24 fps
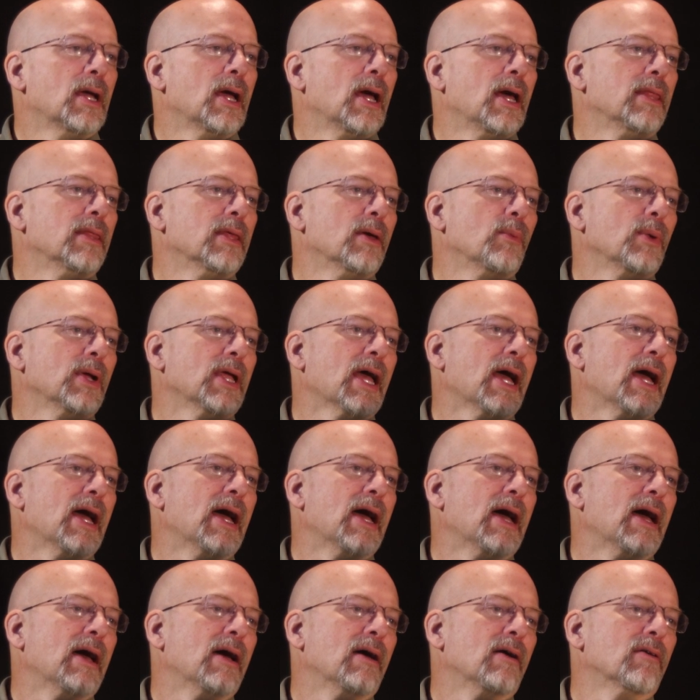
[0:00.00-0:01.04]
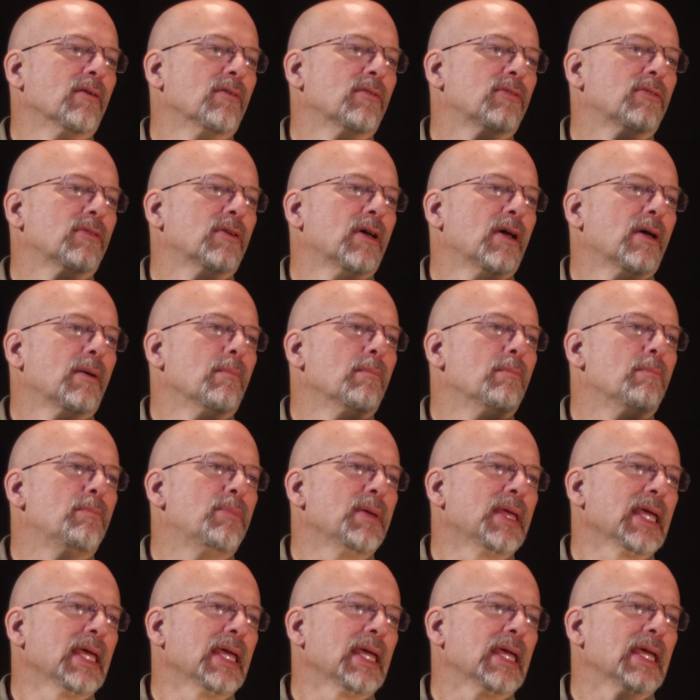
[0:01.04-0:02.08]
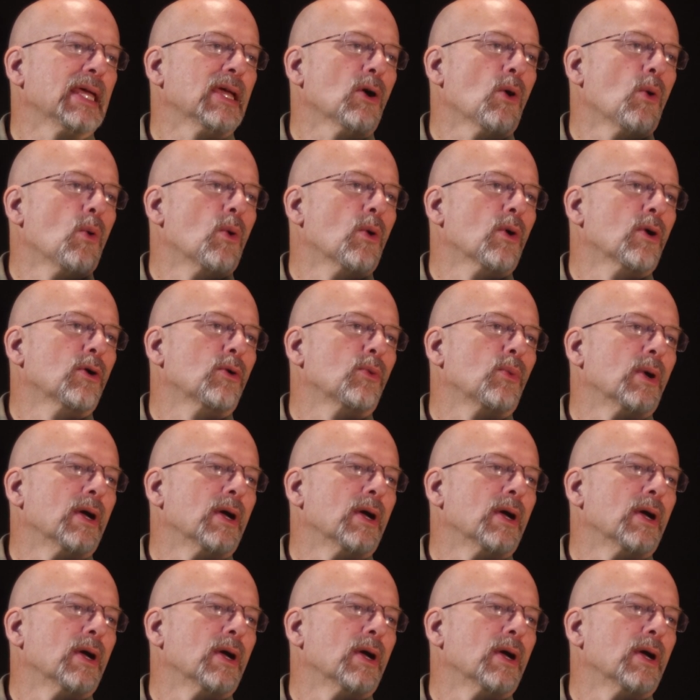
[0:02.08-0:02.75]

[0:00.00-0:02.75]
And then we have B ORed